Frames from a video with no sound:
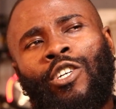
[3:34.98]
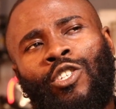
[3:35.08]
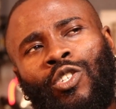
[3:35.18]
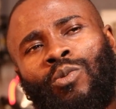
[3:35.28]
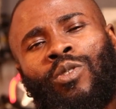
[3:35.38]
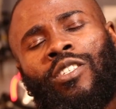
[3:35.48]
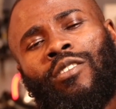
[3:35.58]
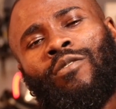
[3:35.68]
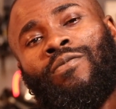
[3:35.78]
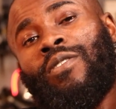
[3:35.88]
you will
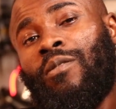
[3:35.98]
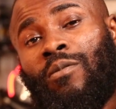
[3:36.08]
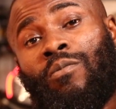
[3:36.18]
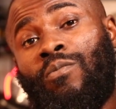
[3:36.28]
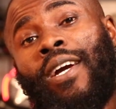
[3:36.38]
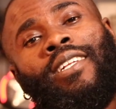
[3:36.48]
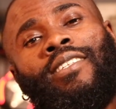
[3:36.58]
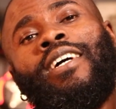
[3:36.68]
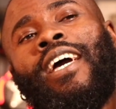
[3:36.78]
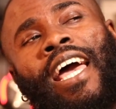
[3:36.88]
still feel the weight
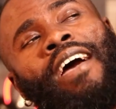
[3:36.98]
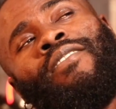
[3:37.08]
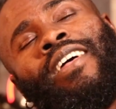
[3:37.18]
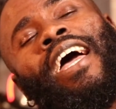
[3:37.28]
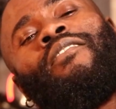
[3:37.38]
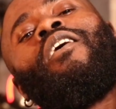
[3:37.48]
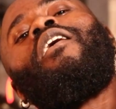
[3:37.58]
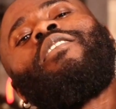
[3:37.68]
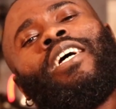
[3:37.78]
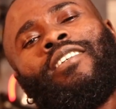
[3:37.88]
having to have
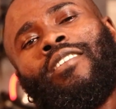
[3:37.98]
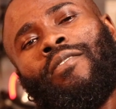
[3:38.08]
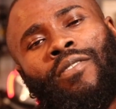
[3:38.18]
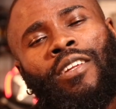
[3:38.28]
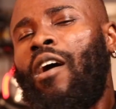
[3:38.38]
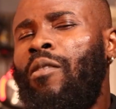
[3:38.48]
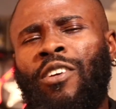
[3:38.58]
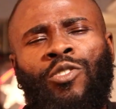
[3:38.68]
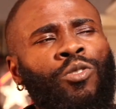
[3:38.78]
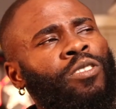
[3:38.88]
all that stuff on it,
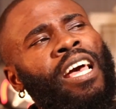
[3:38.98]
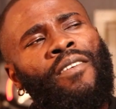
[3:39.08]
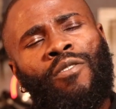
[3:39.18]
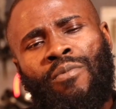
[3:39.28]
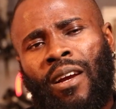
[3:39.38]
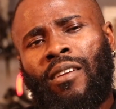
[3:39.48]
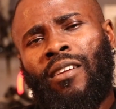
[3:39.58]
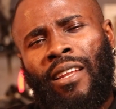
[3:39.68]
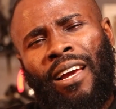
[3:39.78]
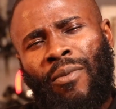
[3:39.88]
unless you just have a regular
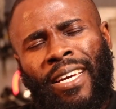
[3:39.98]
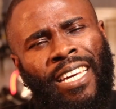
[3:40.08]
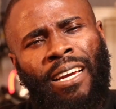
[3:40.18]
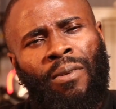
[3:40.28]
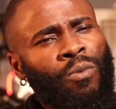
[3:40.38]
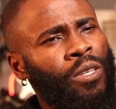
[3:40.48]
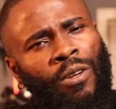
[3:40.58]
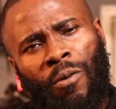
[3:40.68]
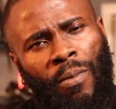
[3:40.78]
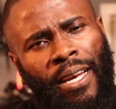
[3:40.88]
lightweight camera with
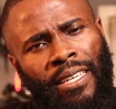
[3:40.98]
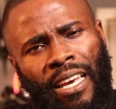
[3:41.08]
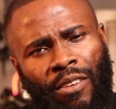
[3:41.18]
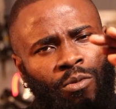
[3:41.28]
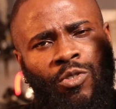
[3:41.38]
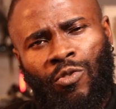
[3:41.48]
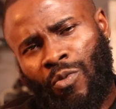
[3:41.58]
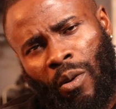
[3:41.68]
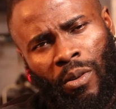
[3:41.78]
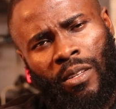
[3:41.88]
no mic and you just
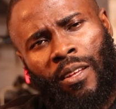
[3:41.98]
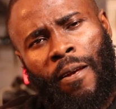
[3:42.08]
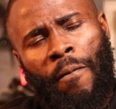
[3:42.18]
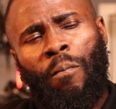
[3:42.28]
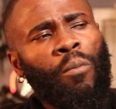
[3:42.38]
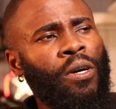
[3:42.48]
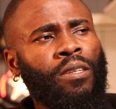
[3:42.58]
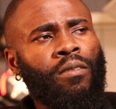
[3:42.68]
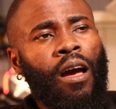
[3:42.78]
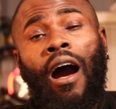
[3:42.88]
rolling. But
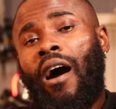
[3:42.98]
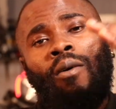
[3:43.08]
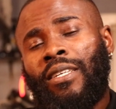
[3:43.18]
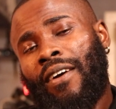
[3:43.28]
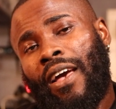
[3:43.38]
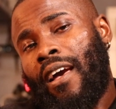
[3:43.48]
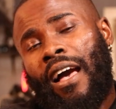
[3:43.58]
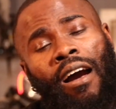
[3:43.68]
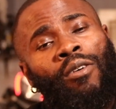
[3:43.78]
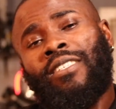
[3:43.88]
I always
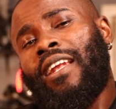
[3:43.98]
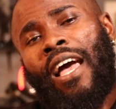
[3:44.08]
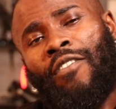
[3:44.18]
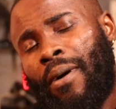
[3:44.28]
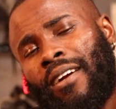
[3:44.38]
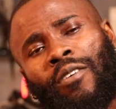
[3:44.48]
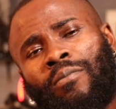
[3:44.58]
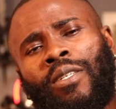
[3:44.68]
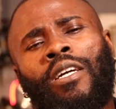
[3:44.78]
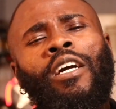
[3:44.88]
gotta have a mic on
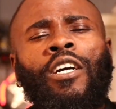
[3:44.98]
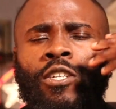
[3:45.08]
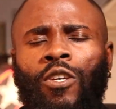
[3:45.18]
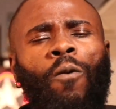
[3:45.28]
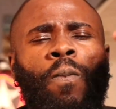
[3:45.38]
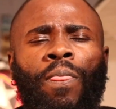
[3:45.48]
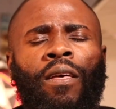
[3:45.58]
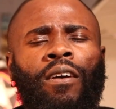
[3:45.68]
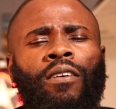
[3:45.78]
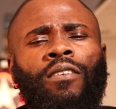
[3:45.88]
me. So
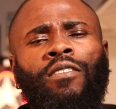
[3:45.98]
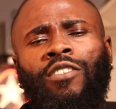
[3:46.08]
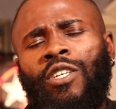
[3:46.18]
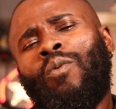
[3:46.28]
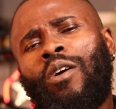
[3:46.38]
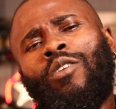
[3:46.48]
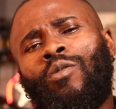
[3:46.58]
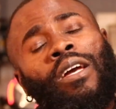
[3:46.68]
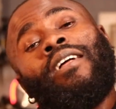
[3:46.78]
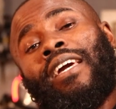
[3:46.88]
she wanna know
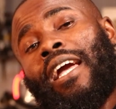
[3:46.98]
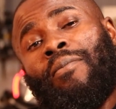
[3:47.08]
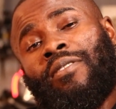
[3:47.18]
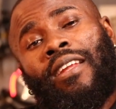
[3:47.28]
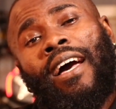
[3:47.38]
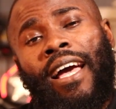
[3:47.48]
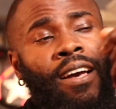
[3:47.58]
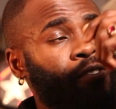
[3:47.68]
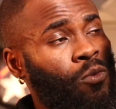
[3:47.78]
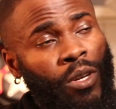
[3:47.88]
the kind of cameras that I
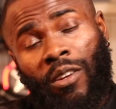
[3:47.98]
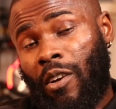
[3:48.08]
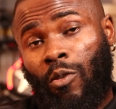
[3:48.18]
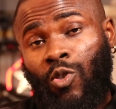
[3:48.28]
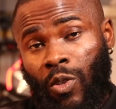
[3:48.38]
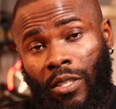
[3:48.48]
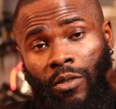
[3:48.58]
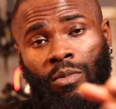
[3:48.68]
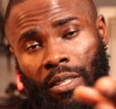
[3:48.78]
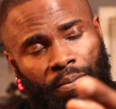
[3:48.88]
have, so we're gonna go straight
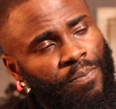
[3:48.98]
to it.